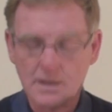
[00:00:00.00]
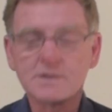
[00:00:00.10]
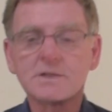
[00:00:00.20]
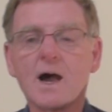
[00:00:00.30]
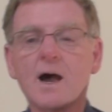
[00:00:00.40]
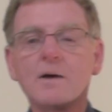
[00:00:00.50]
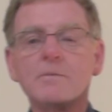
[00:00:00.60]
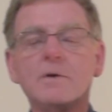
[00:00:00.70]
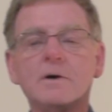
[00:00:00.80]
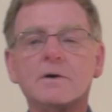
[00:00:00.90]
In
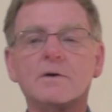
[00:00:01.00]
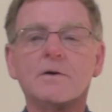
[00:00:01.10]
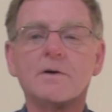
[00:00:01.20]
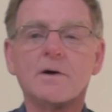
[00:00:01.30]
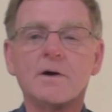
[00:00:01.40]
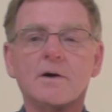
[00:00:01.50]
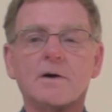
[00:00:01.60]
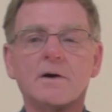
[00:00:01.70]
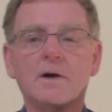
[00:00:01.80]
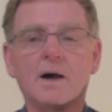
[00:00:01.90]
Psalm
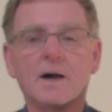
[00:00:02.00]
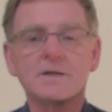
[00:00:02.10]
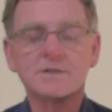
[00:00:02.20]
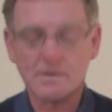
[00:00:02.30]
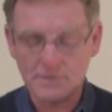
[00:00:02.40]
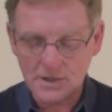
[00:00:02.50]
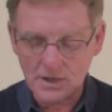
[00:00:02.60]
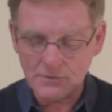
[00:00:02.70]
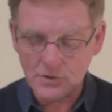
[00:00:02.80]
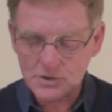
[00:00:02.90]
uh,
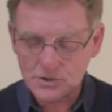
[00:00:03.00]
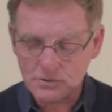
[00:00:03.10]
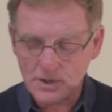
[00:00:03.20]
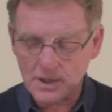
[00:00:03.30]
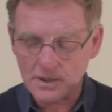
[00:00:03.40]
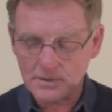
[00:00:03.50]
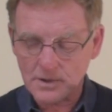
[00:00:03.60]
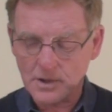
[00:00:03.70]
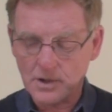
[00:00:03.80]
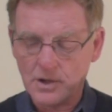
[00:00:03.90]
17, verse 3,
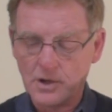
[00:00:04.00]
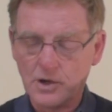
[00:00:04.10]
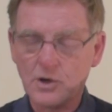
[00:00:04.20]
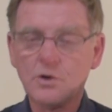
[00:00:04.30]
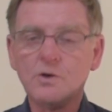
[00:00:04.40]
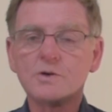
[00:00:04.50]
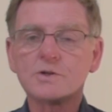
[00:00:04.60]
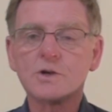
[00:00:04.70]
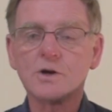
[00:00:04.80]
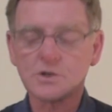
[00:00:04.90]
You
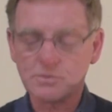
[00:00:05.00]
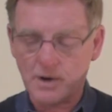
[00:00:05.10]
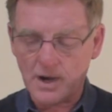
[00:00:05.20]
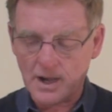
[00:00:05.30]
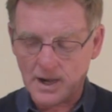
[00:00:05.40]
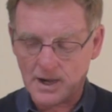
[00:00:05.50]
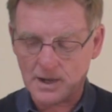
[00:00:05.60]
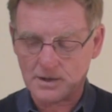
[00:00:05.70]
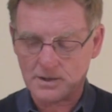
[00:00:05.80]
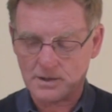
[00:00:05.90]
search my
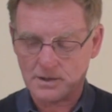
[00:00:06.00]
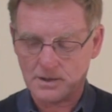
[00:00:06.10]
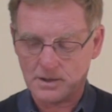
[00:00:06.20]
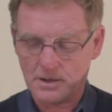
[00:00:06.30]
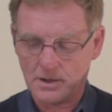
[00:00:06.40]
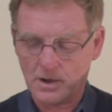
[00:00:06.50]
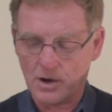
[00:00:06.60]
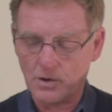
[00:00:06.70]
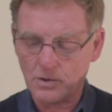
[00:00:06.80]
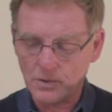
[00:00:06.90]
heart,
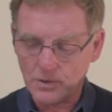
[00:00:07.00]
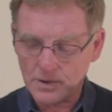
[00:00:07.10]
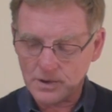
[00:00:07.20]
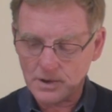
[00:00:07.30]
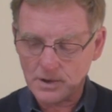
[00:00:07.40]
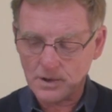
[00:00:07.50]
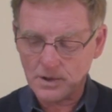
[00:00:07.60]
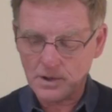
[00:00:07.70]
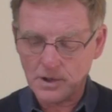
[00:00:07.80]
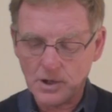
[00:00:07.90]
O Lord,
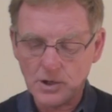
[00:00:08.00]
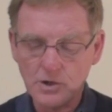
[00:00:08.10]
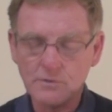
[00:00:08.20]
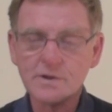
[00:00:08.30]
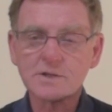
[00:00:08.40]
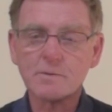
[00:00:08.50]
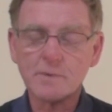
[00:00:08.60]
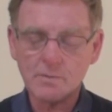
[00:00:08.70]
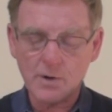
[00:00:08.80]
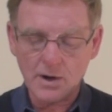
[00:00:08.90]
you visit
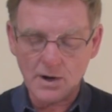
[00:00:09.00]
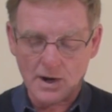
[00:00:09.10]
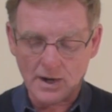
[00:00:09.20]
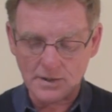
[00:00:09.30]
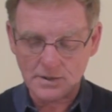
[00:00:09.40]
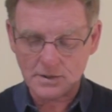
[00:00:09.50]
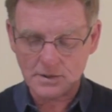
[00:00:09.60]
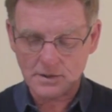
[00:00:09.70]
me by night.